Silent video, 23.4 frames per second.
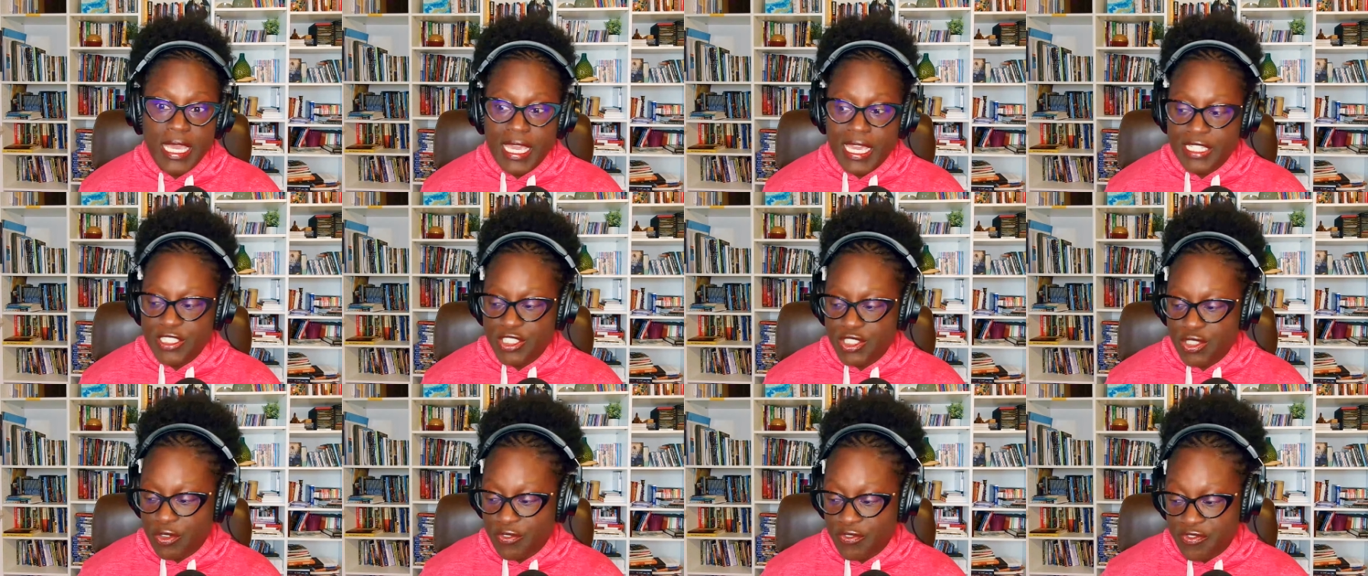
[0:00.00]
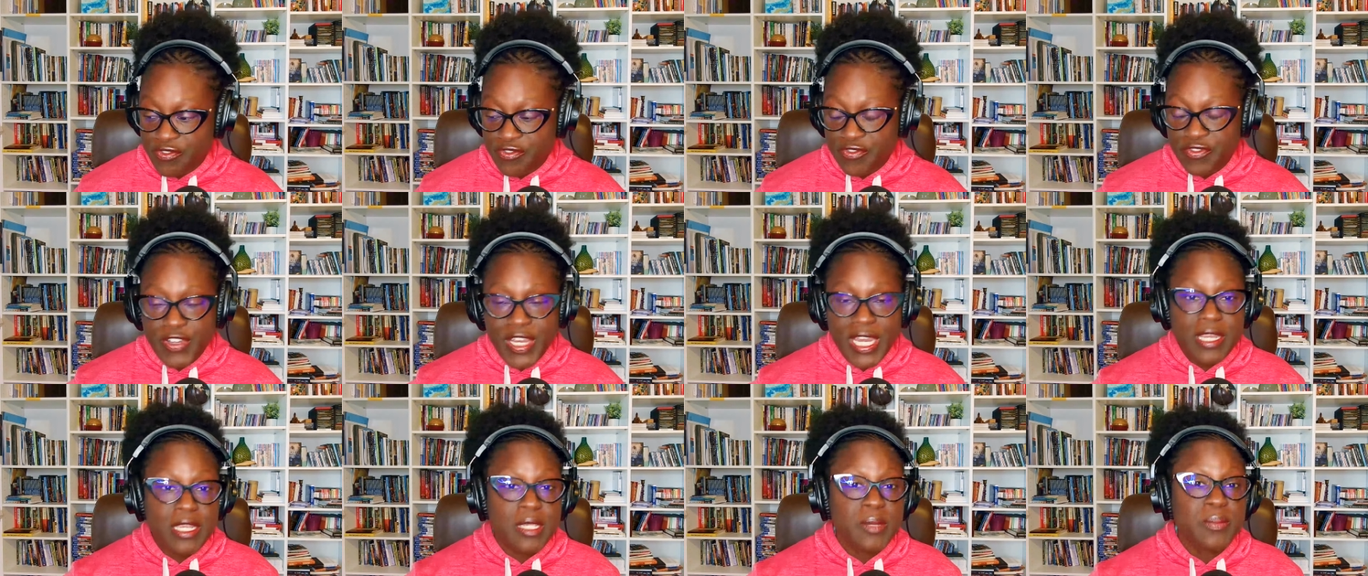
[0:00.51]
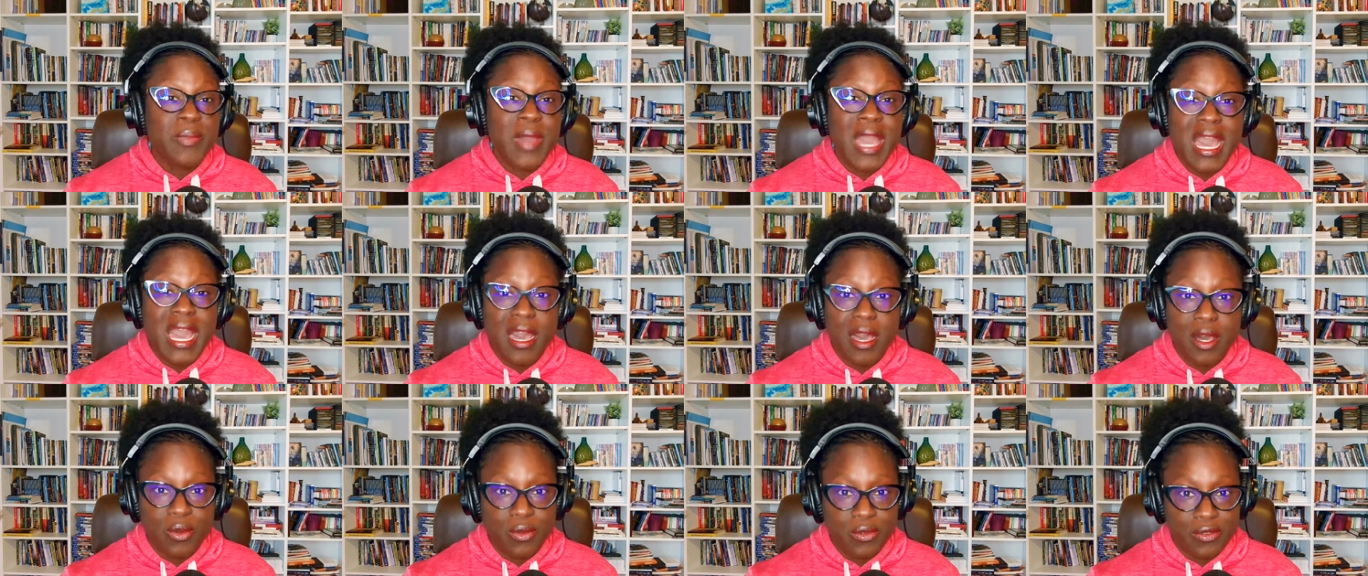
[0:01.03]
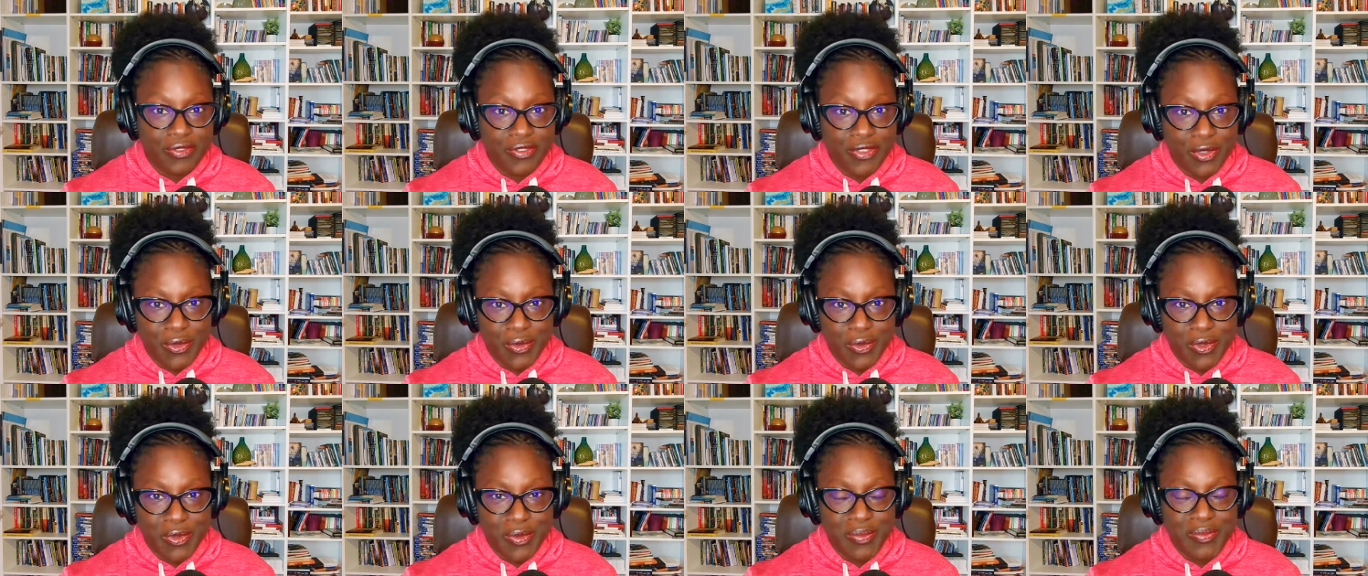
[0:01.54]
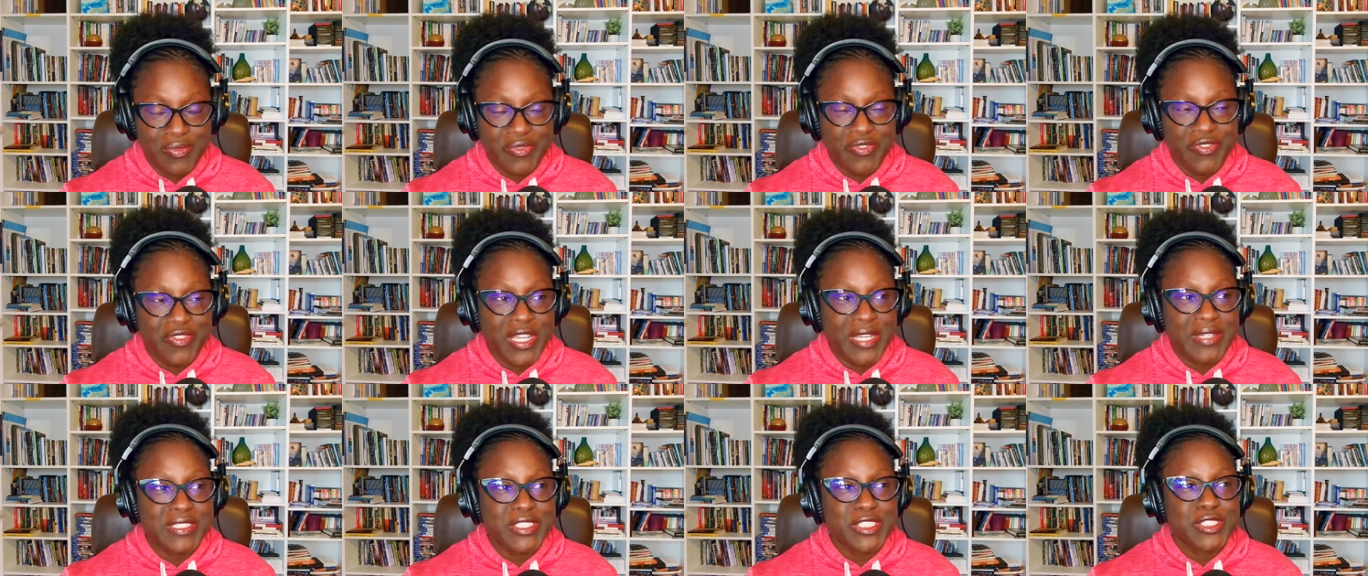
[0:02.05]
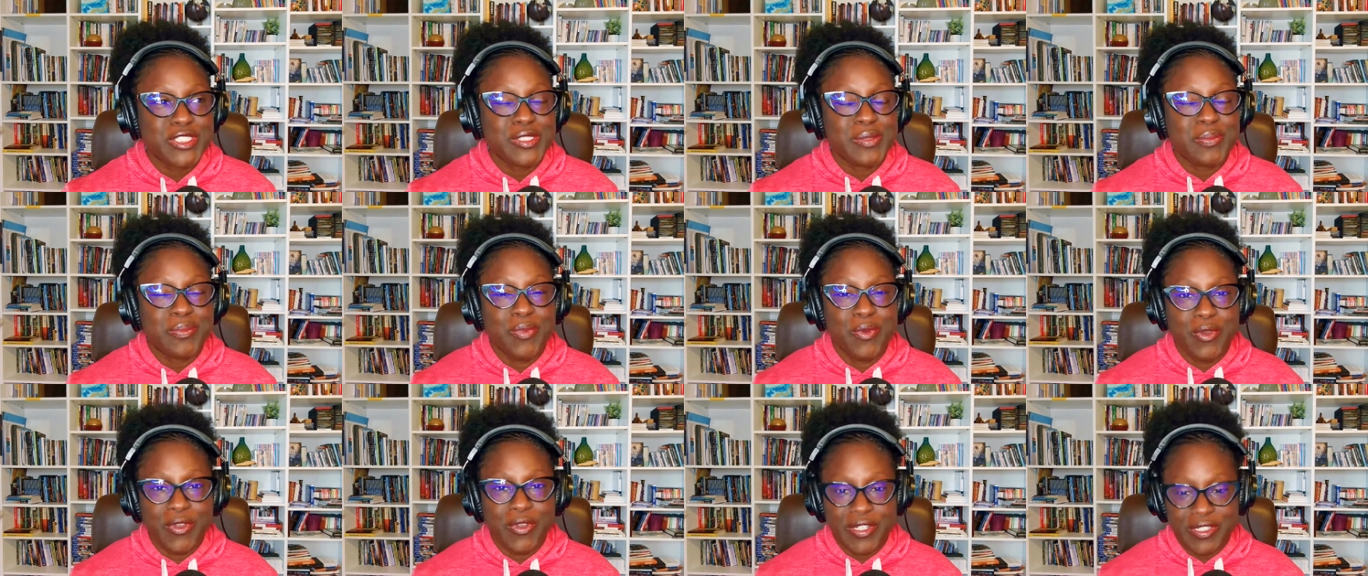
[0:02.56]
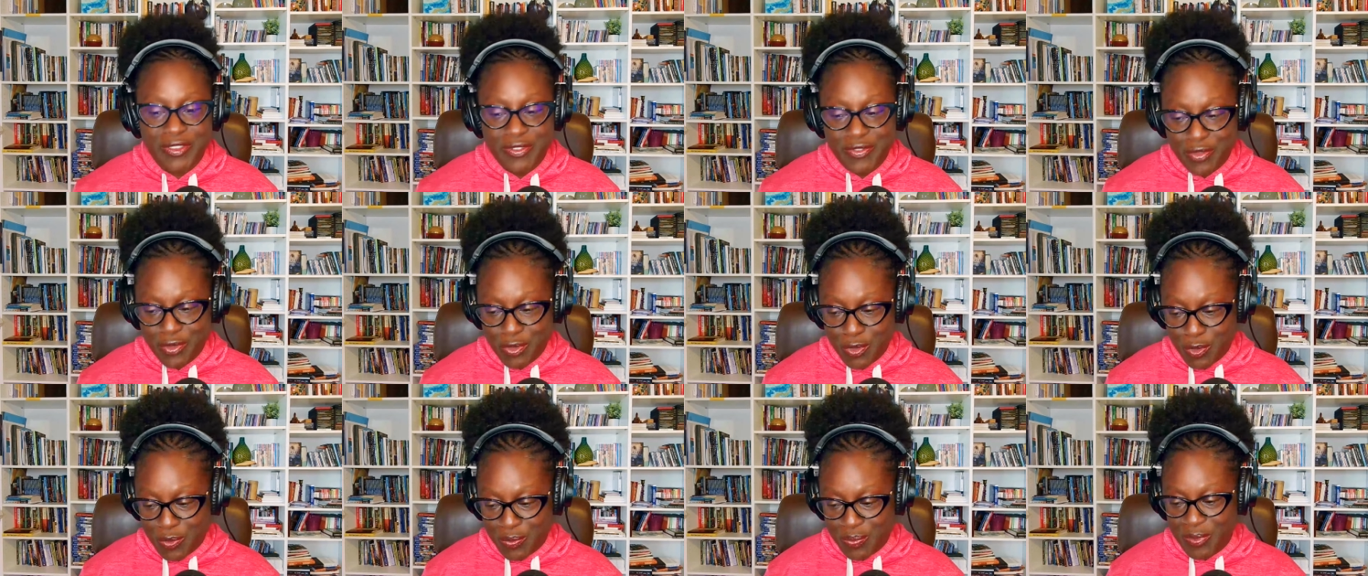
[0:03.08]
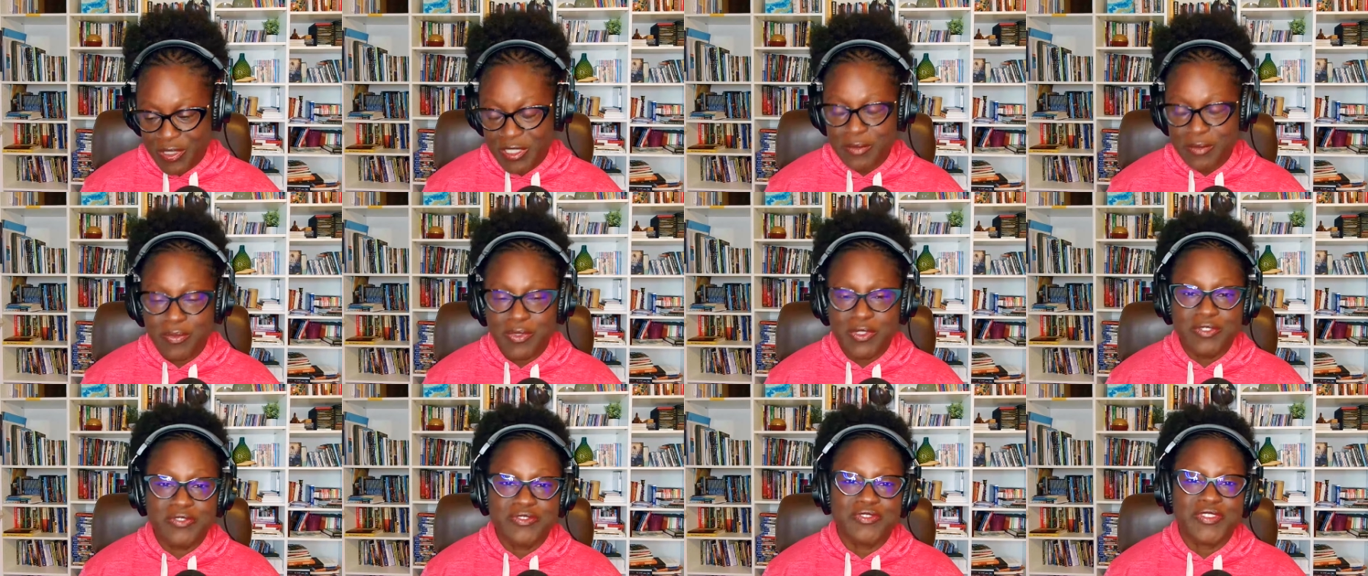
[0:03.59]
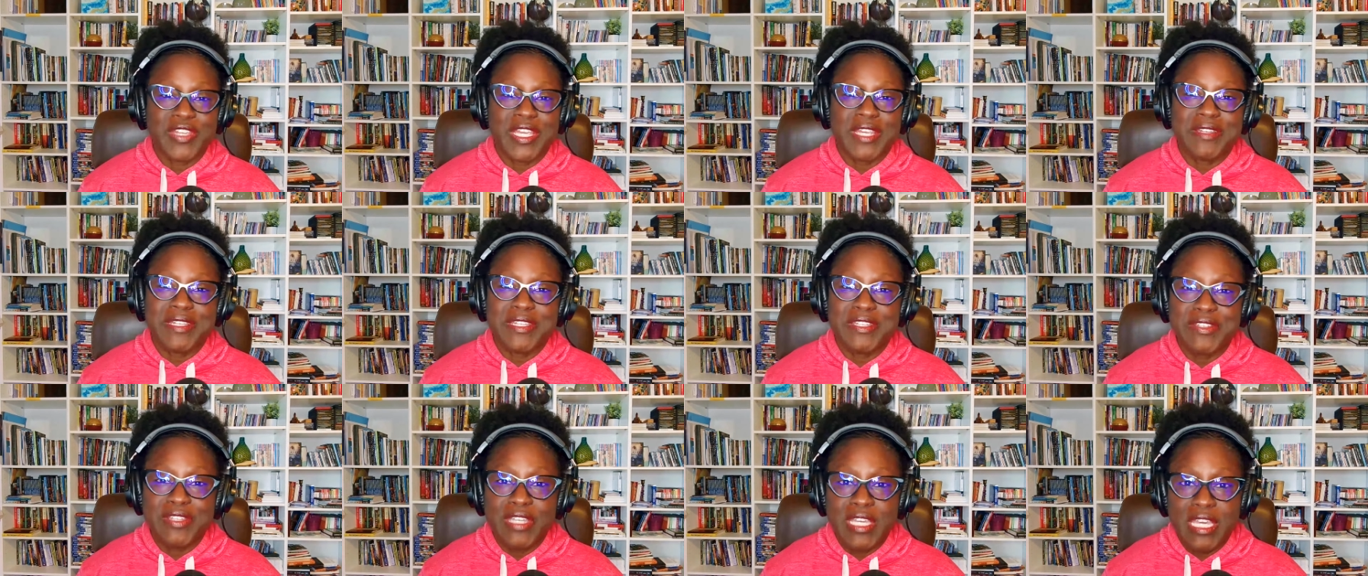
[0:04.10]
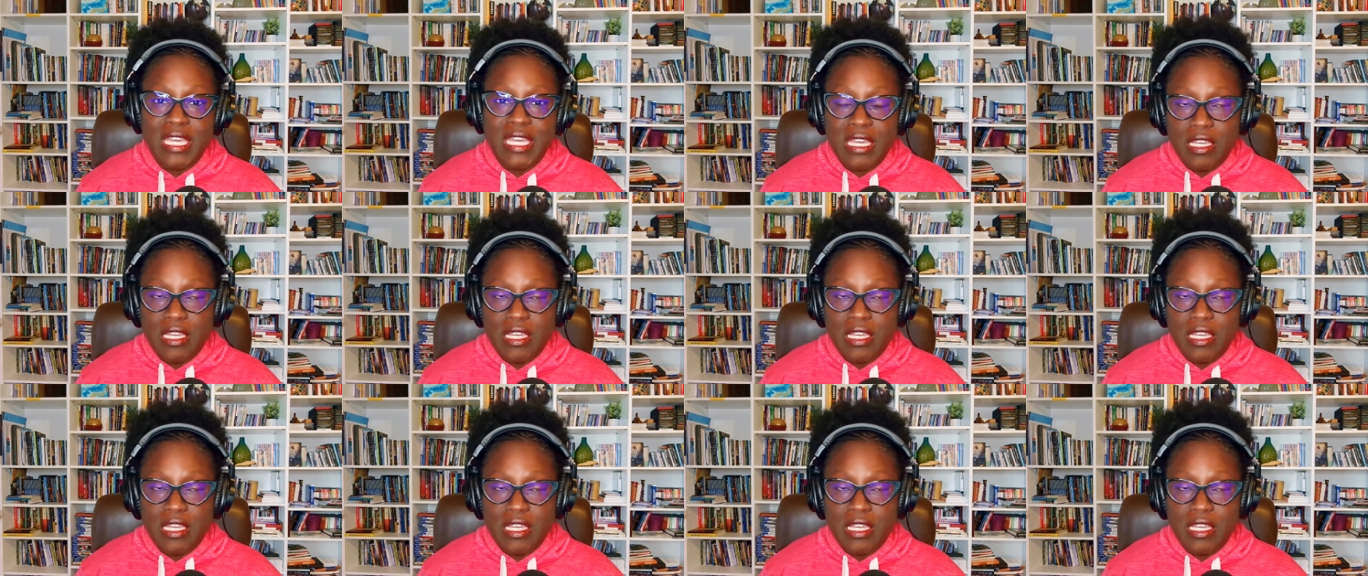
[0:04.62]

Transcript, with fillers: And so very powerful room, very supportive room, people very